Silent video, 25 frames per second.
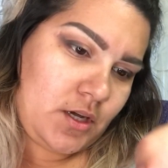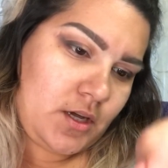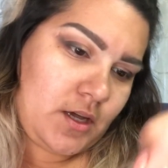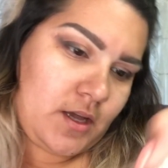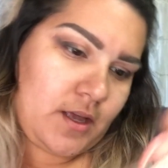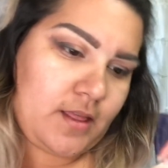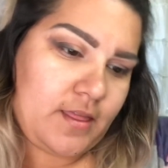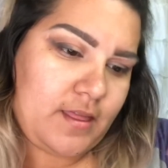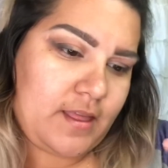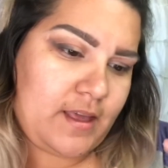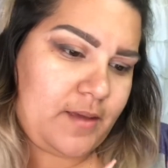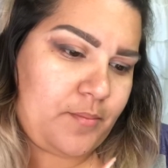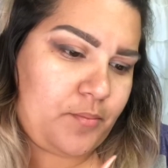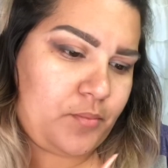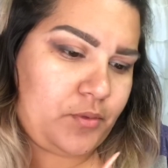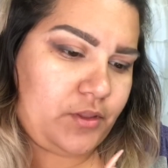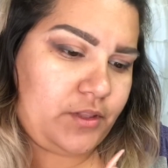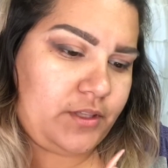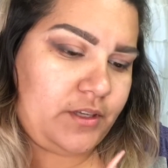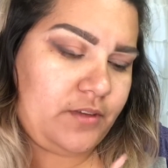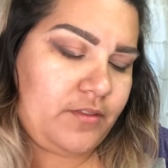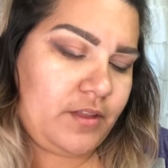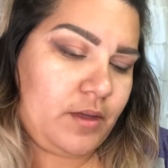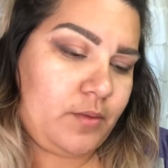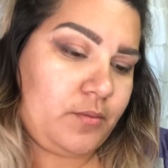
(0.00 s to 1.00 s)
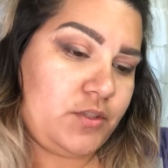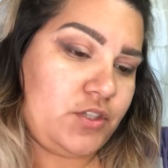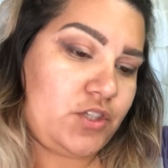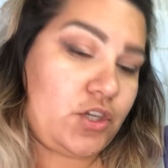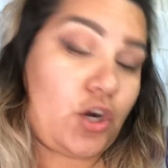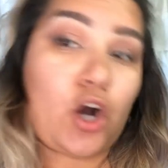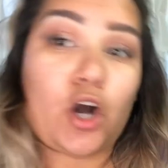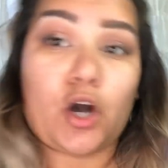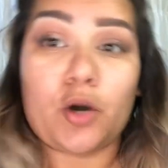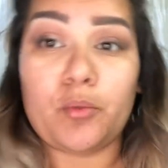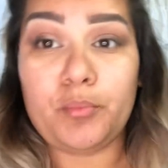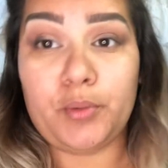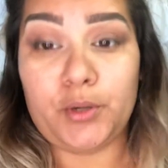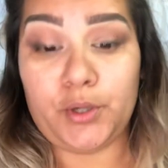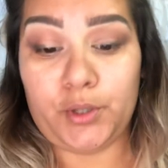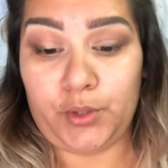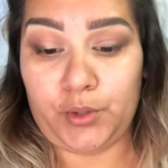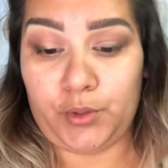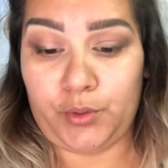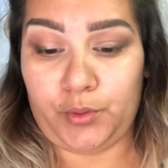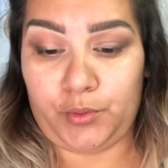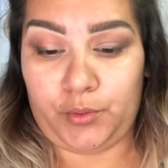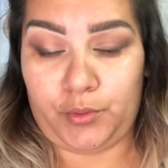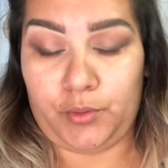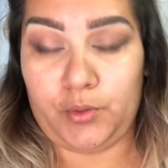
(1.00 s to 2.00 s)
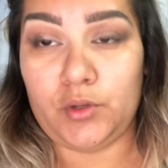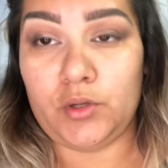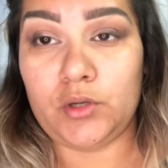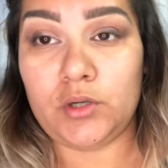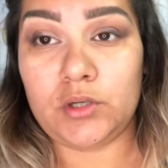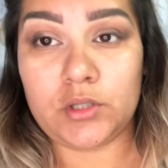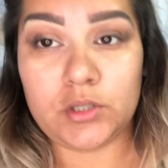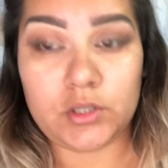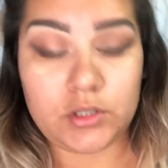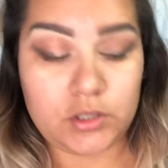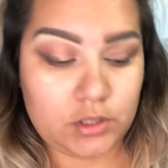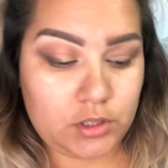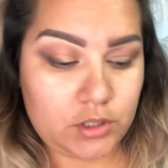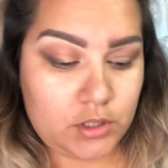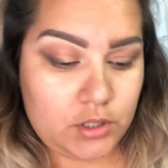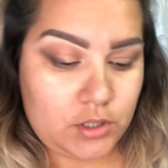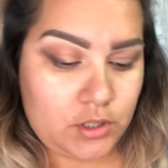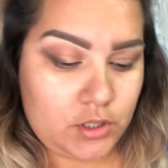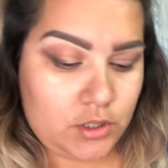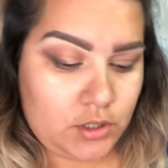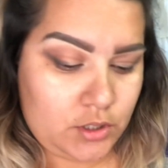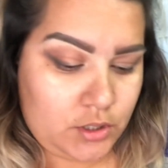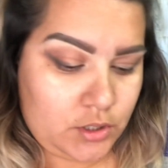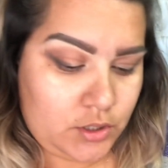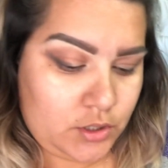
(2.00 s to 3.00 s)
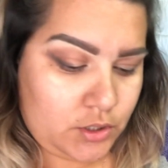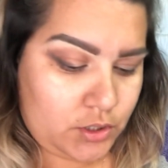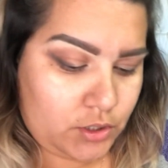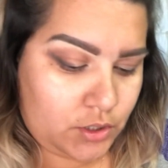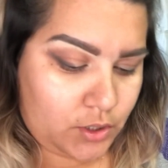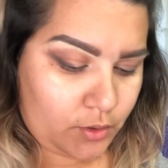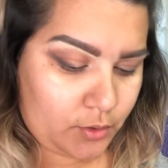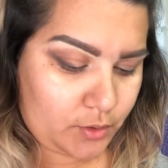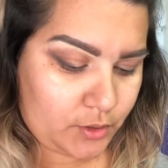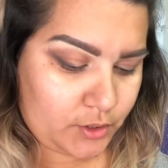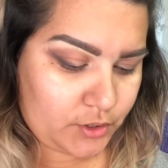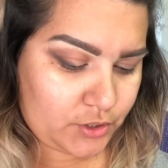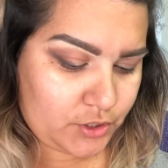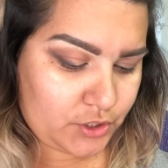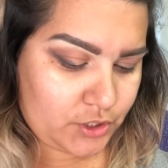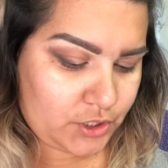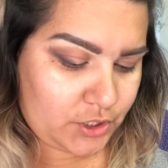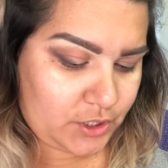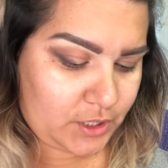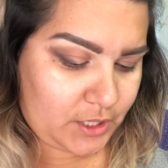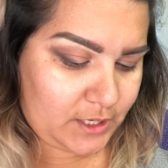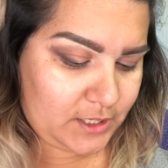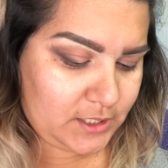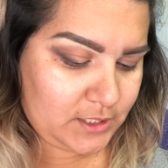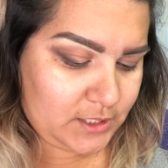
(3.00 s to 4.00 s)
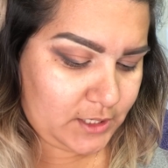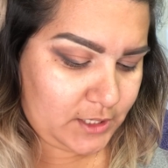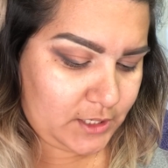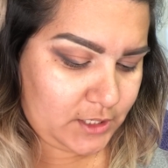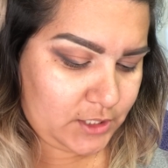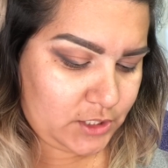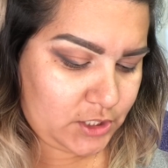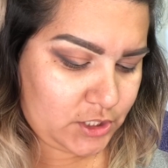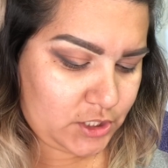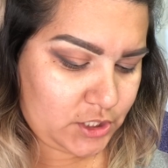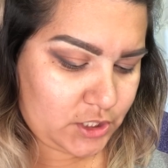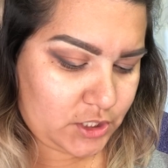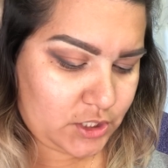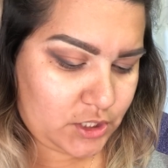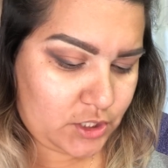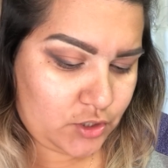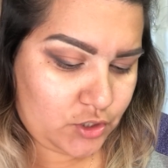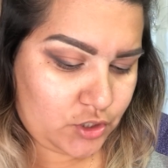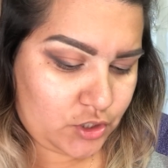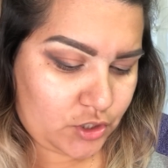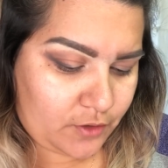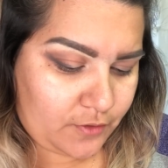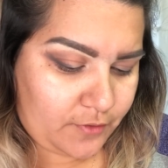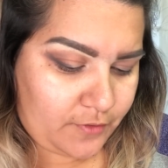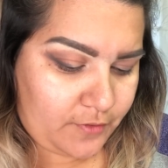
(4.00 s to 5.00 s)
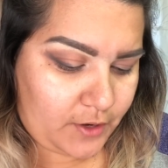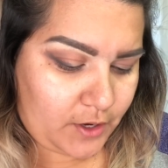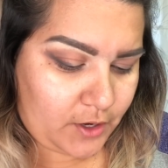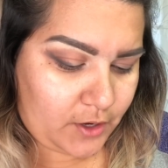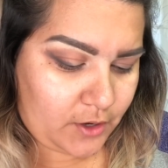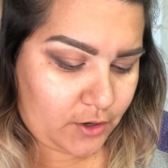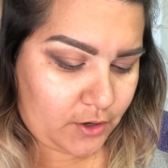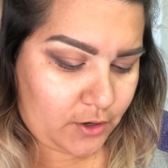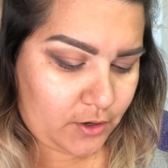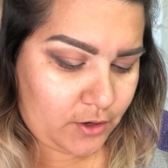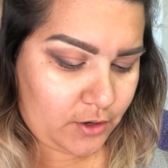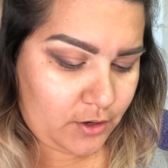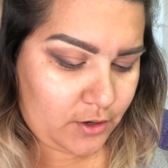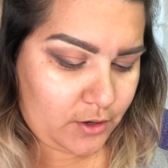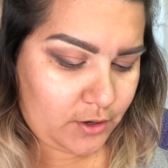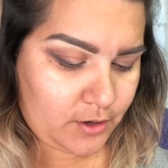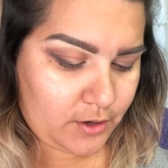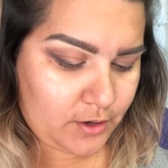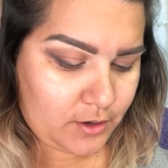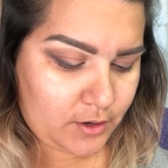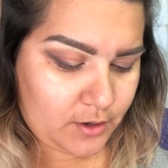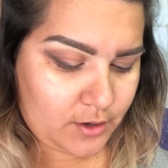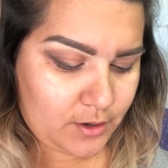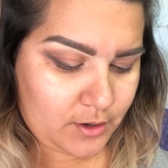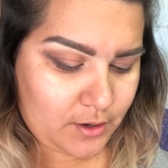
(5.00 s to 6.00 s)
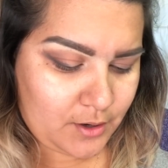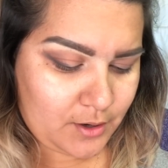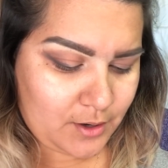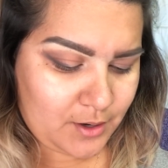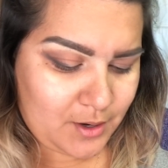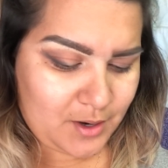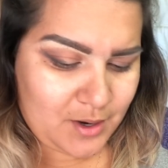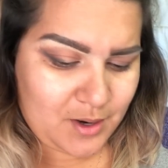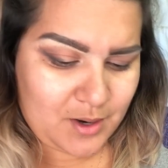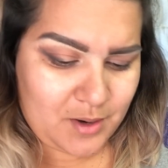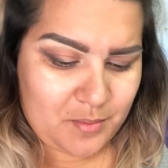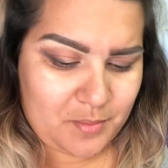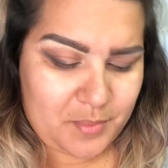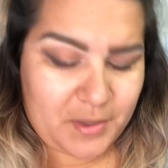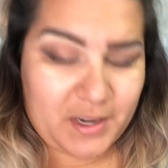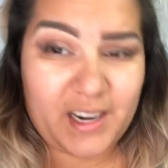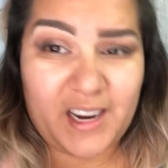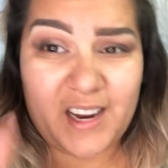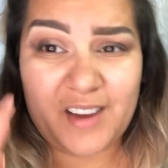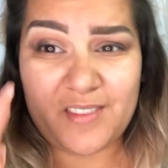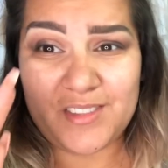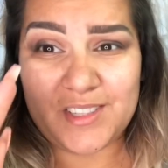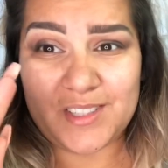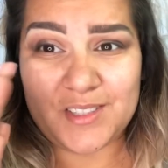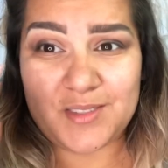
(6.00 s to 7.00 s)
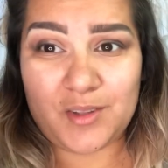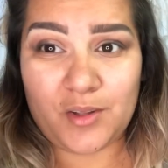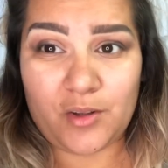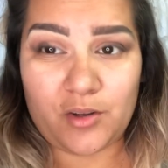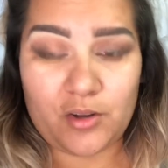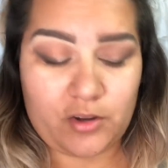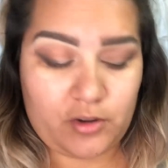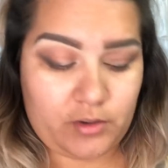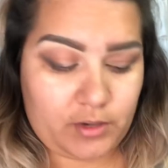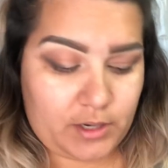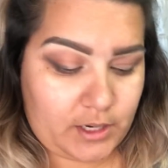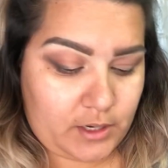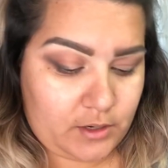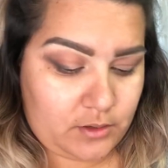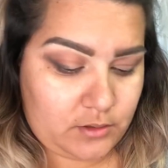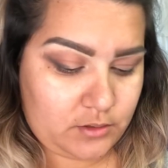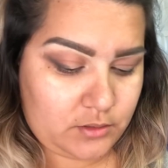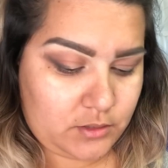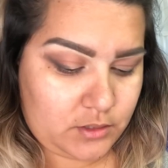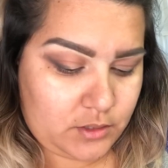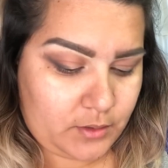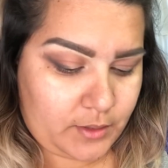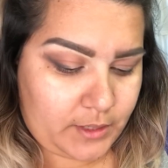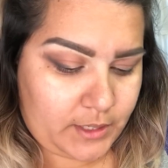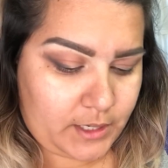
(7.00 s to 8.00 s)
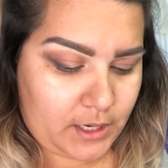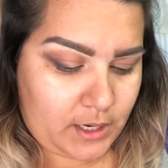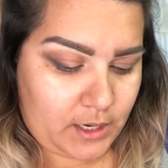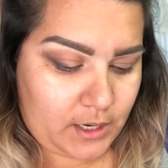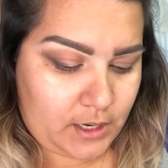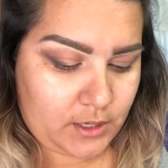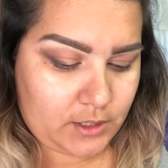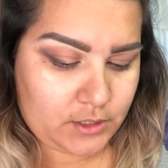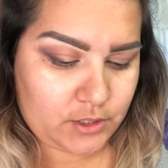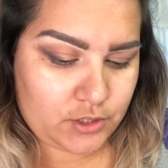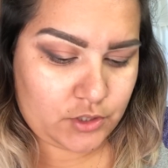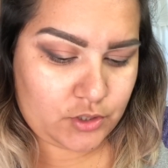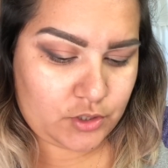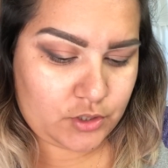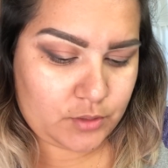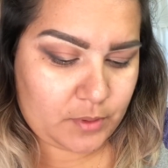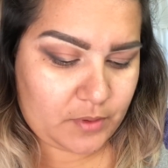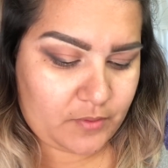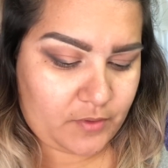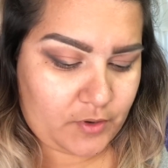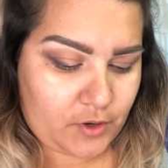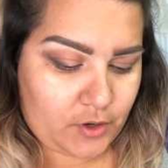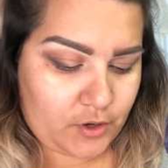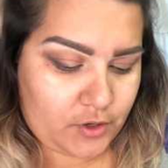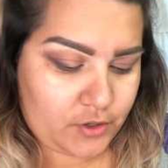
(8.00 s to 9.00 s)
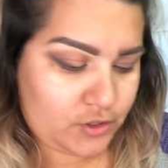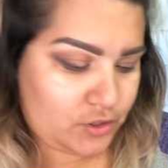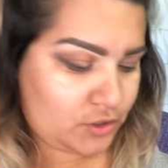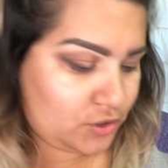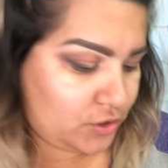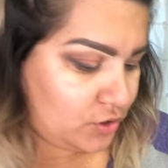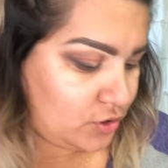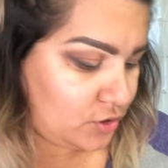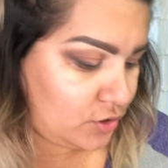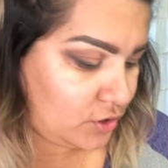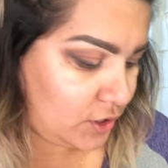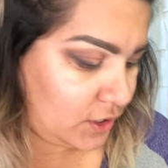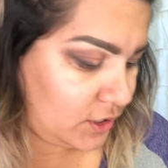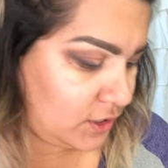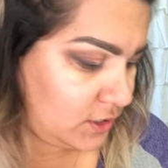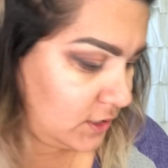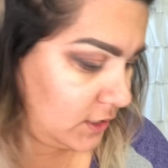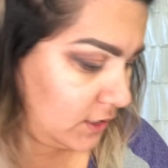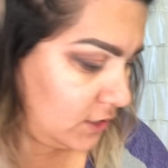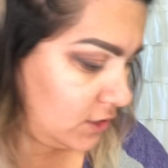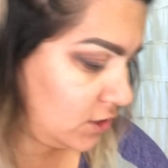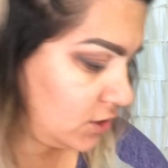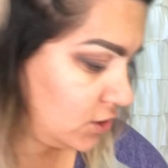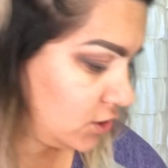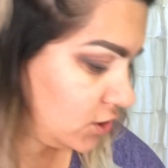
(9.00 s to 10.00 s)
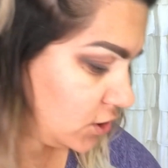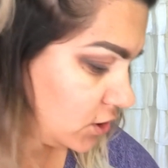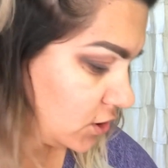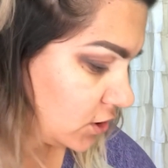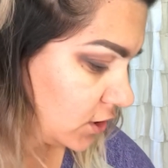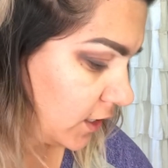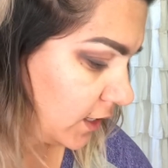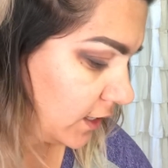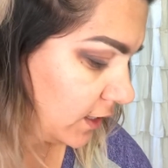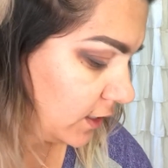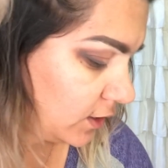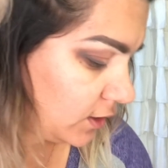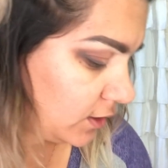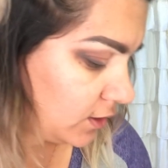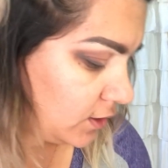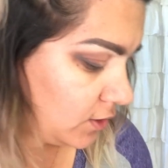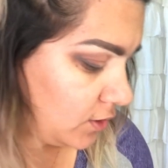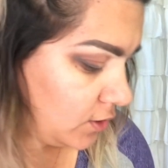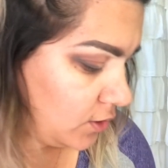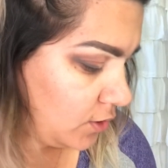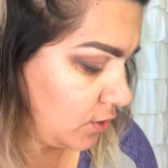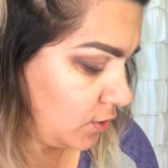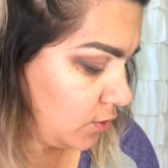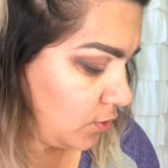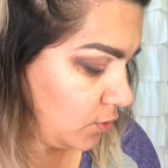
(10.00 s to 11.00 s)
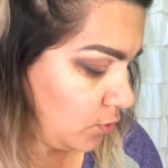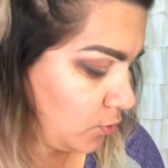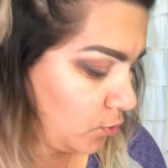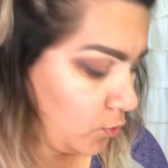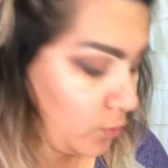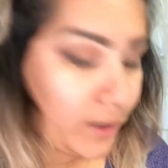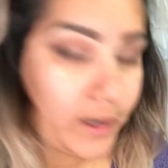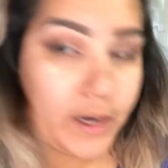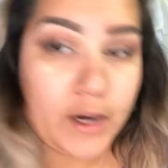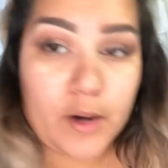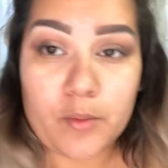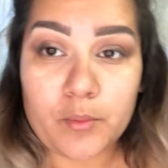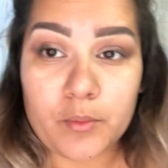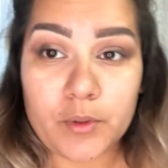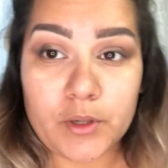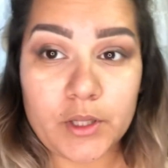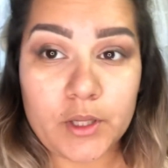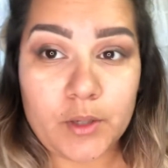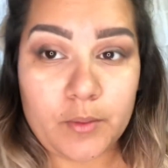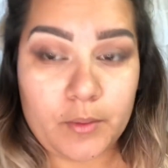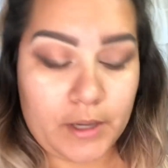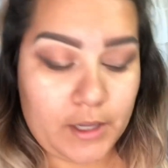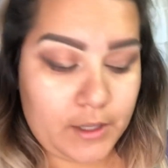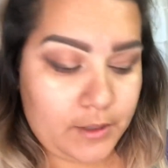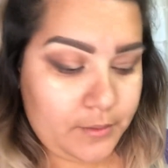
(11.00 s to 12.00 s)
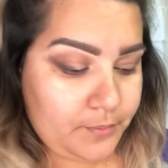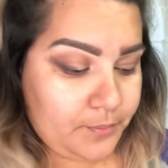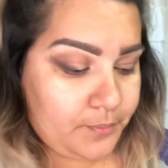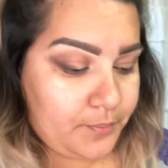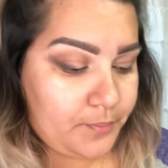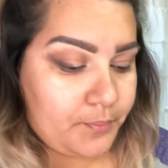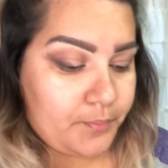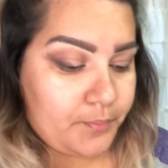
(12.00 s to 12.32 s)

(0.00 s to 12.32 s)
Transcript: And I believe that one's Harpoon. So they say to just use your finger, but I have these long nails, so I can't just use my finger. So they say to just kind of wet it really well.